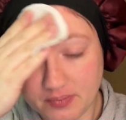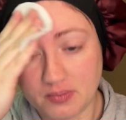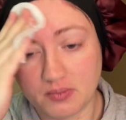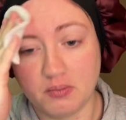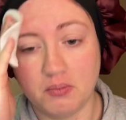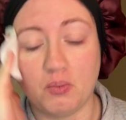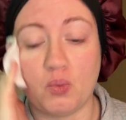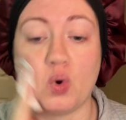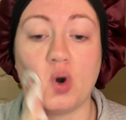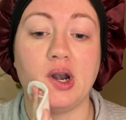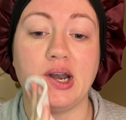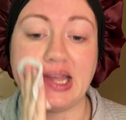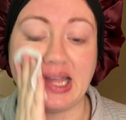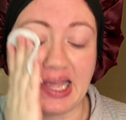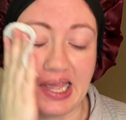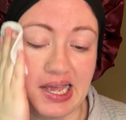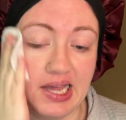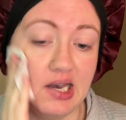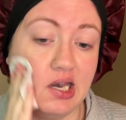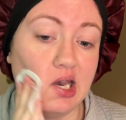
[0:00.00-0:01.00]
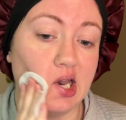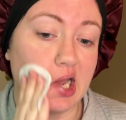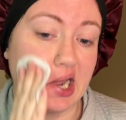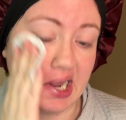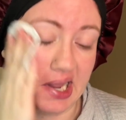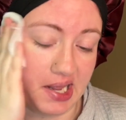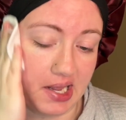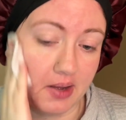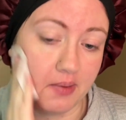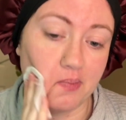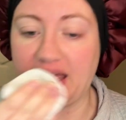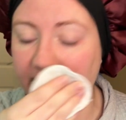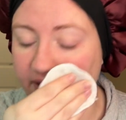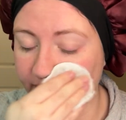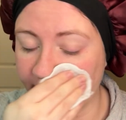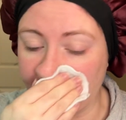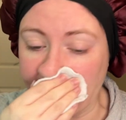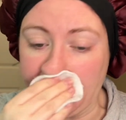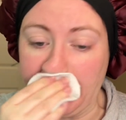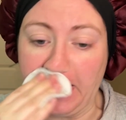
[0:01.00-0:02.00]
Morning and night. I
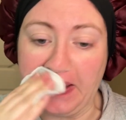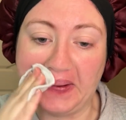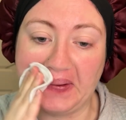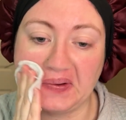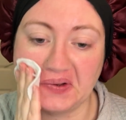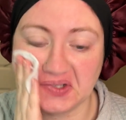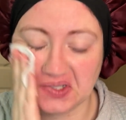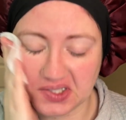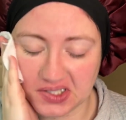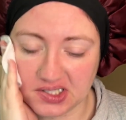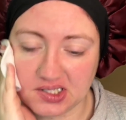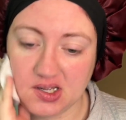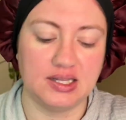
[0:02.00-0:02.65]
found